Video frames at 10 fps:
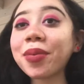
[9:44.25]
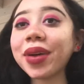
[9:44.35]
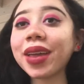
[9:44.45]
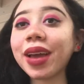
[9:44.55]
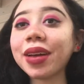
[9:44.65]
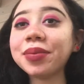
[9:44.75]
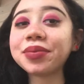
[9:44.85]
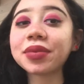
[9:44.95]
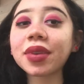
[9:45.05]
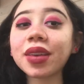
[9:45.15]
But yeah.
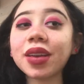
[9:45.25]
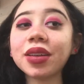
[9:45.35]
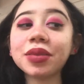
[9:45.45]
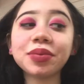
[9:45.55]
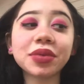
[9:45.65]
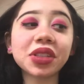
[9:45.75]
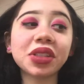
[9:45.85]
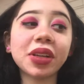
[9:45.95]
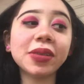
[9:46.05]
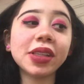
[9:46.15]
So
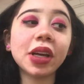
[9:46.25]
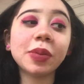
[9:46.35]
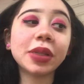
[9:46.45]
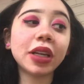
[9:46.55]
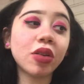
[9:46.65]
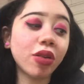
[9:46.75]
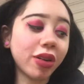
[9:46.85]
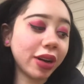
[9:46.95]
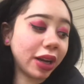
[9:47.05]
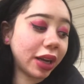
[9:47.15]
that was the update
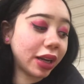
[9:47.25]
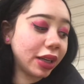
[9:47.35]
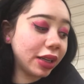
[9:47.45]
on